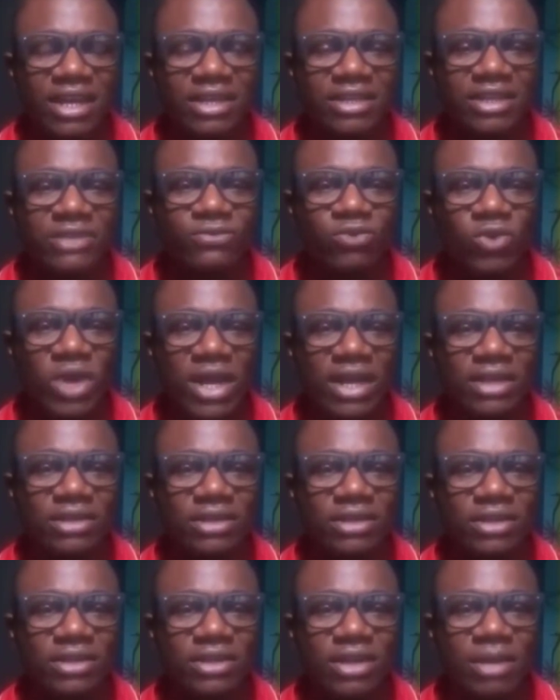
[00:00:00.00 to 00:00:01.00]
if you are
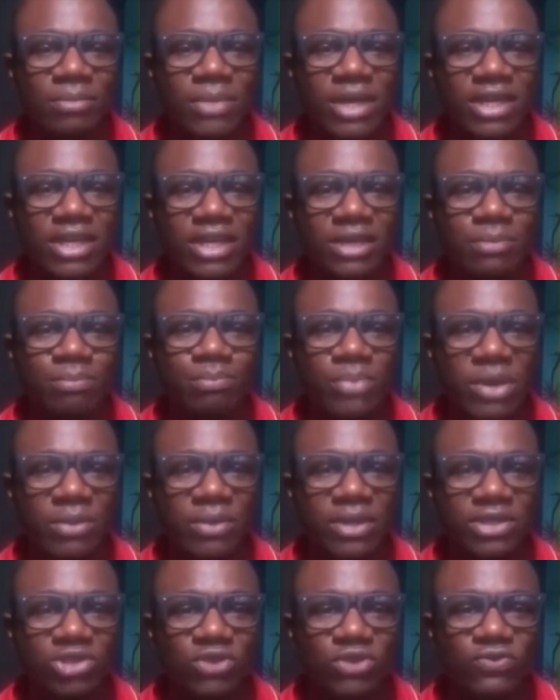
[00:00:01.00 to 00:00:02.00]
making
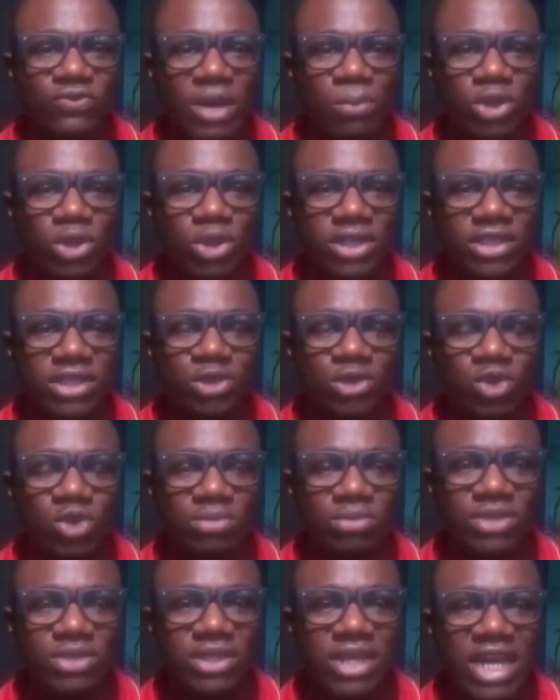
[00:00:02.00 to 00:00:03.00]
payments, if you are purchasing
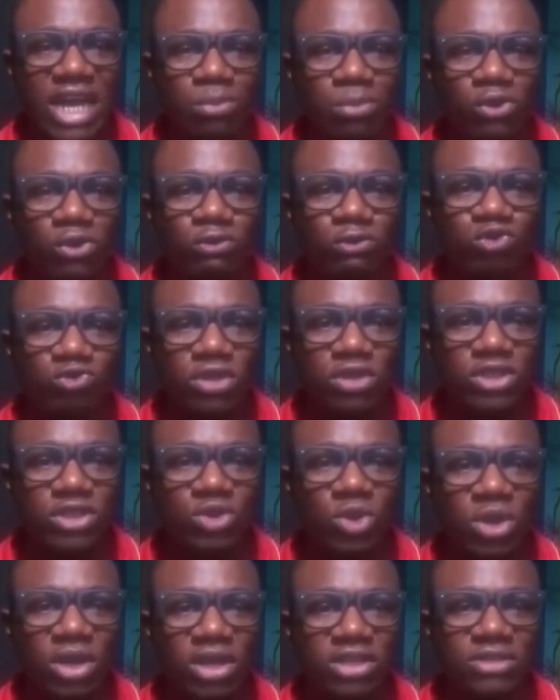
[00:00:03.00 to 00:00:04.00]
something above
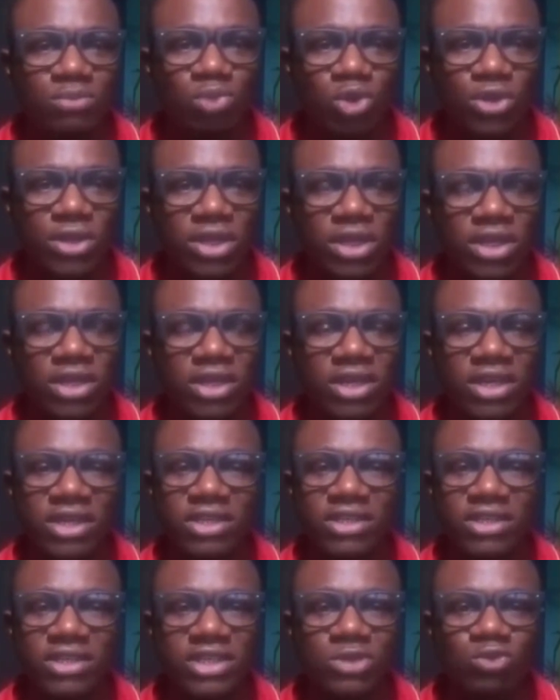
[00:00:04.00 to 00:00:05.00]
$20 monthly,
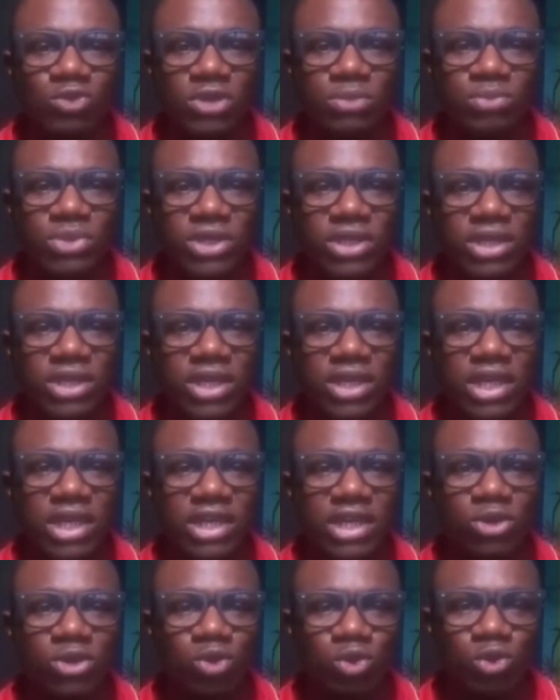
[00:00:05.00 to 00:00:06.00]
this will be
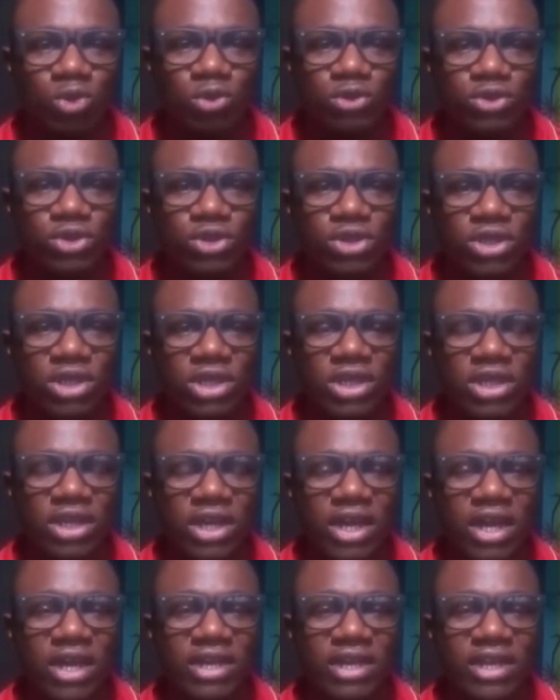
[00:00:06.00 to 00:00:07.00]
a huge
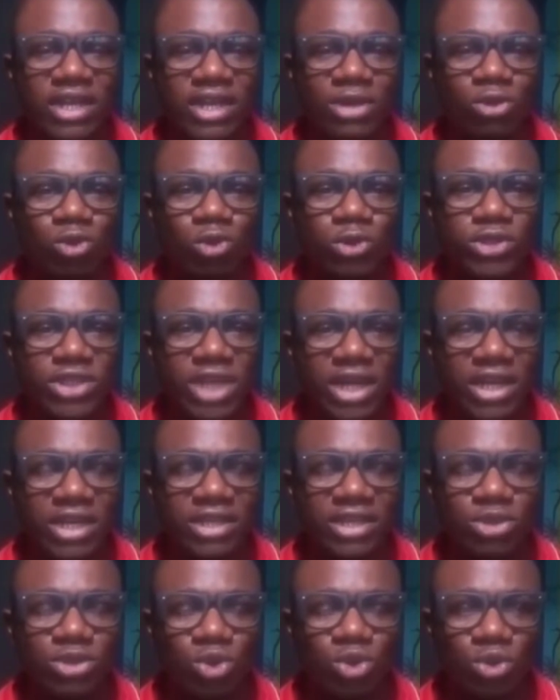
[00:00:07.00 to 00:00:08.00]

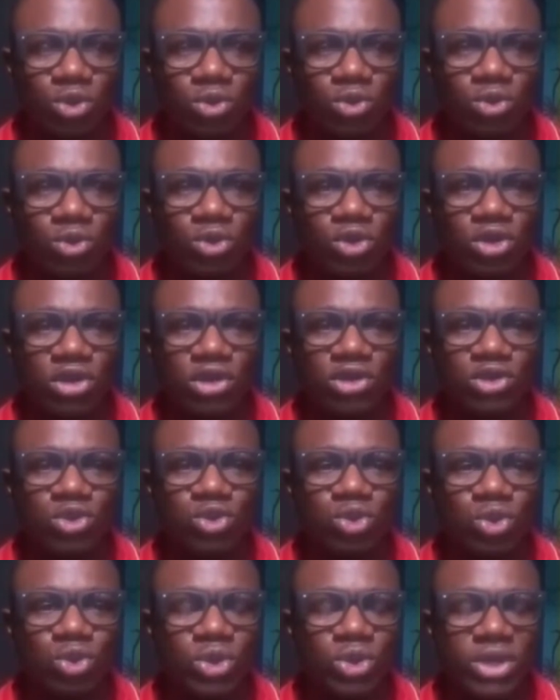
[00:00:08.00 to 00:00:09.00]
challenge to you.
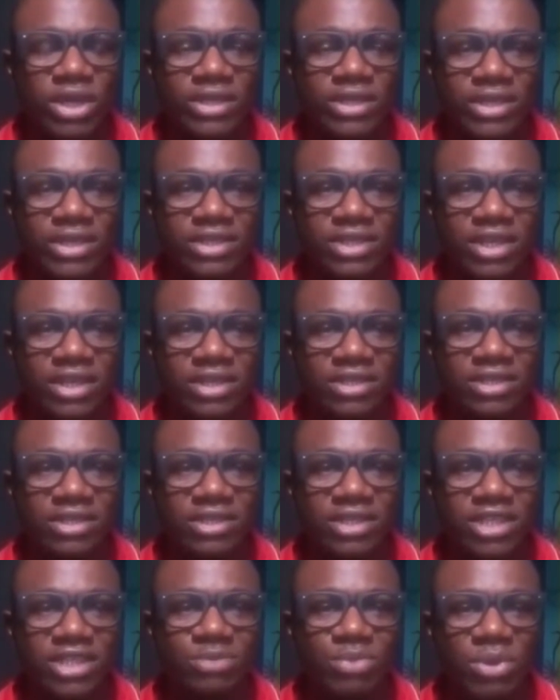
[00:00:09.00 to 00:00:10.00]
So in this case,
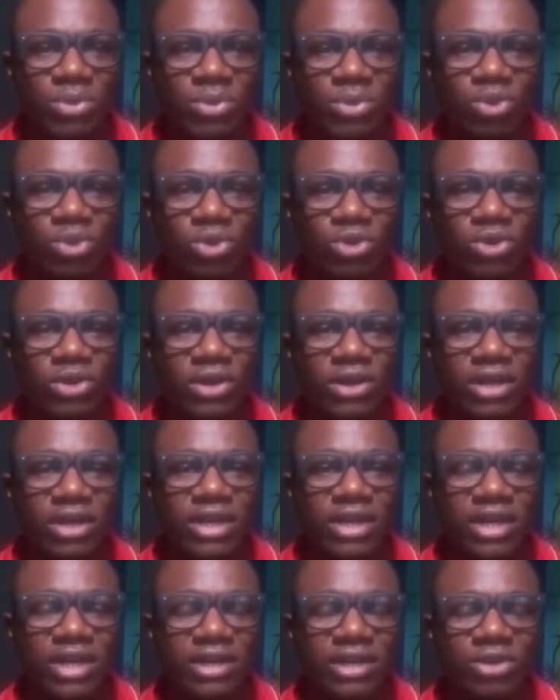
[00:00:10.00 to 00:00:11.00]
these people go
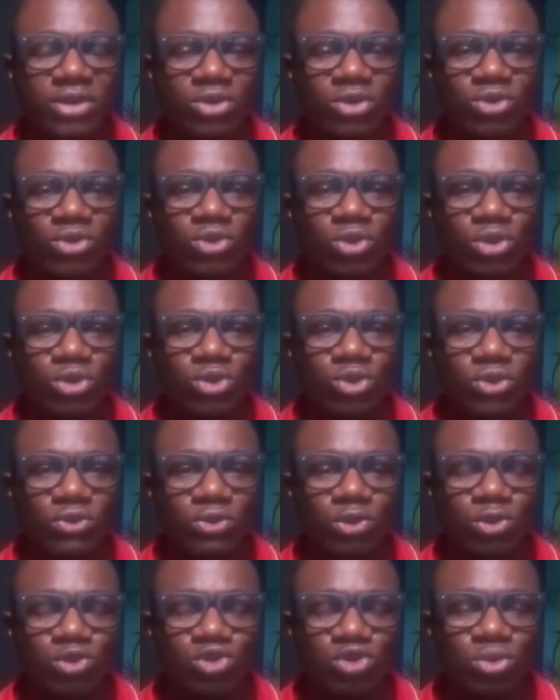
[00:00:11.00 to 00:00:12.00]
to
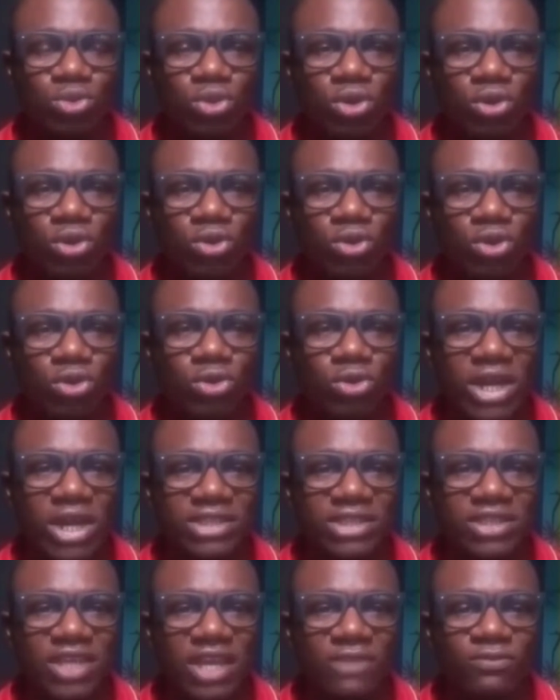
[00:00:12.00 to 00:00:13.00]
YouTube or Google
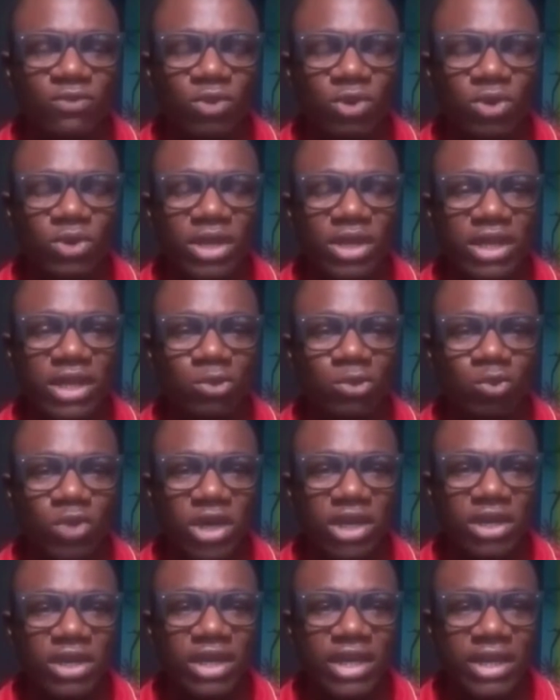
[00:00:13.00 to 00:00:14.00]
and search for a
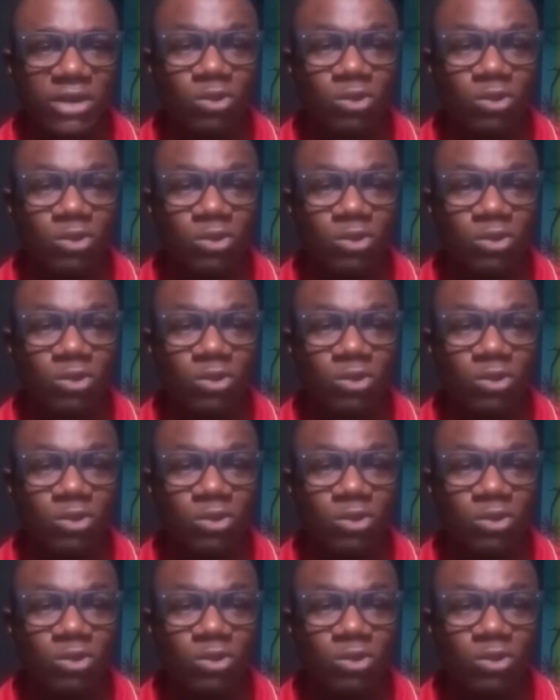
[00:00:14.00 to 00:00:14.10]
way